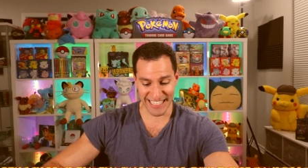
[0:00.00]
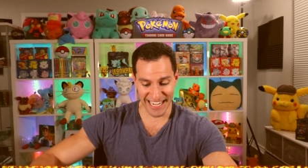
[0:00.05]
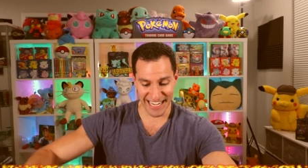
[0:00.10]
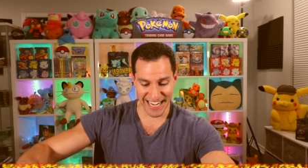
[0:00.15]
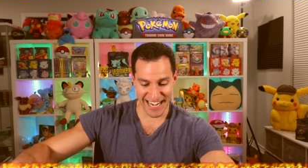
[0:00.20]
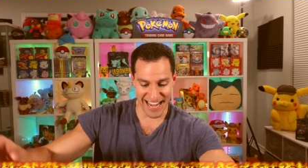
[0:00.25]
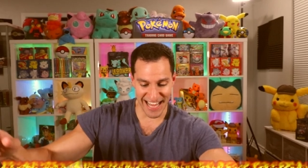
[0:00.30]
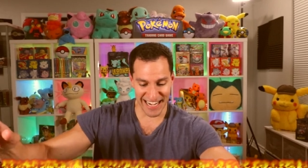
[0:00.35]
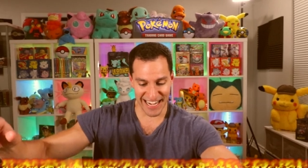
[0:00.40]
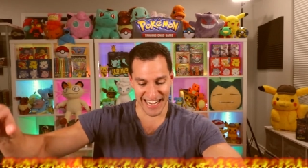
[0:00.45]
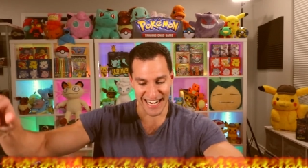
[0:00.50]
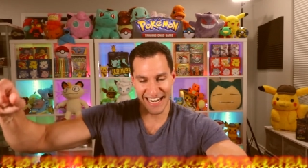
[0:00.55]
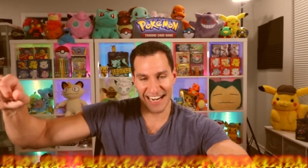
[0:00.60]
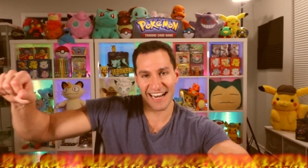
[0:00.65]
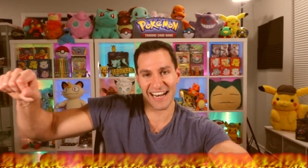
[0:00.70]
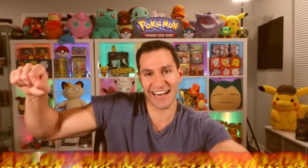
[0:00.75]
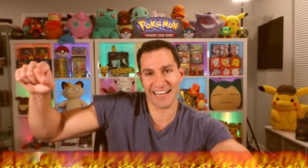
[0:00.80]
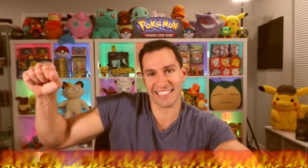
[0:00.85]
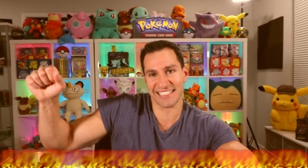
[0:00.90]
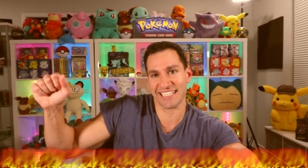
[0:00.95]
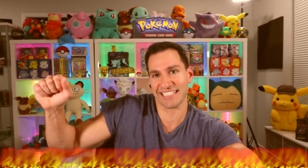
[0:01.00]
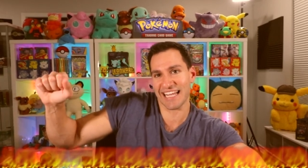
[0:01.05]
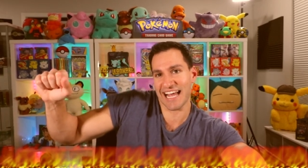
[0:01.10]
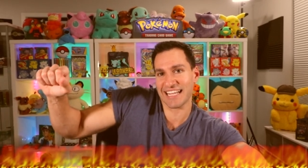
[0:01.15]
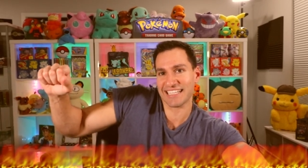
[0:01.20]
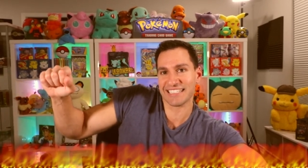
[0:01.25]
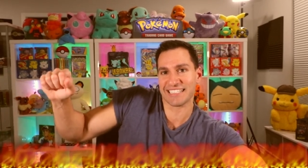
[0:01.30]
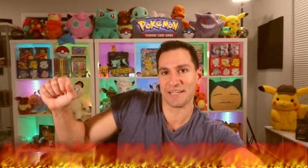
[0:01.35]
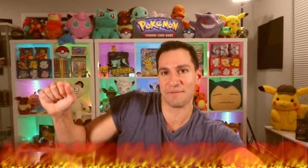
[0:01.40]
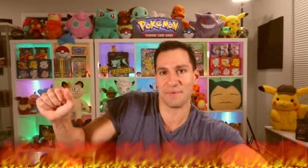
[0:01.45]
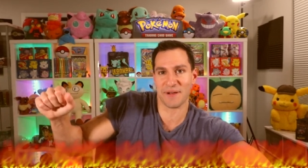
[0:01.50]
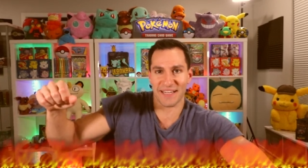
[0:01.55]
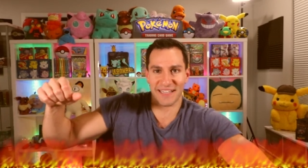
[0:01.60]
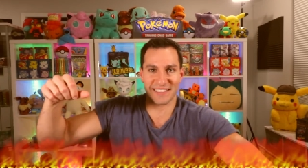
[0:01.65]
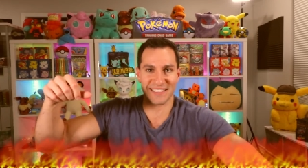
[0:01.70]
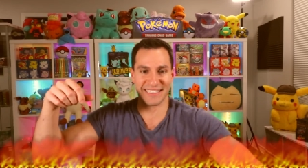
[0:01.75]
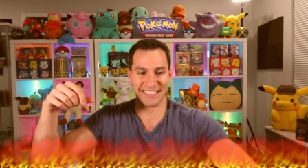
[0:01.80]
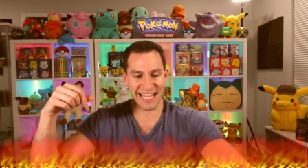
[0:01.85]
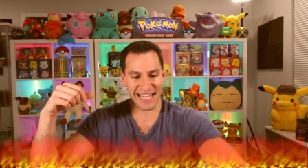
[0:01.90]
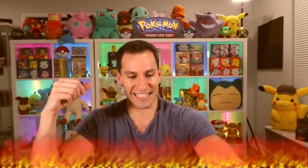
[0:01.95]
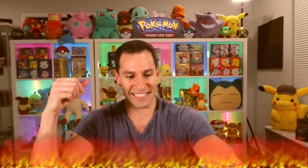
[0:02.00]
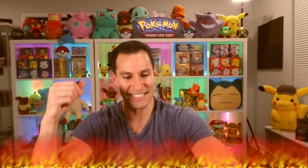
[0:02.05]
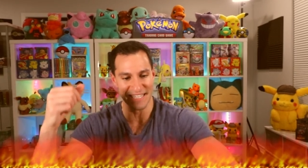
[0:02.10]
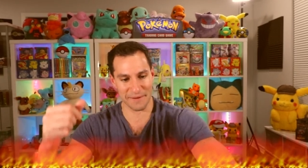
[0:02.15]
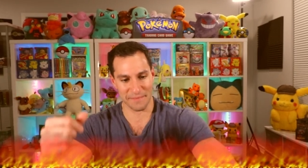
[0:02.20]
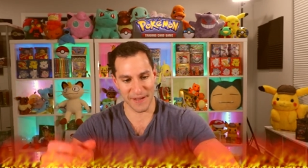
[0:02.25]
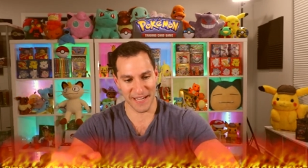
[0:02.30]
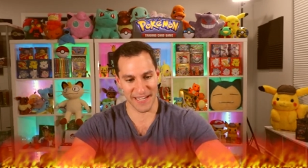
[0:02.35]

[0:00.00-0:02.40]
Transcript: it's a dancing bird, a dancing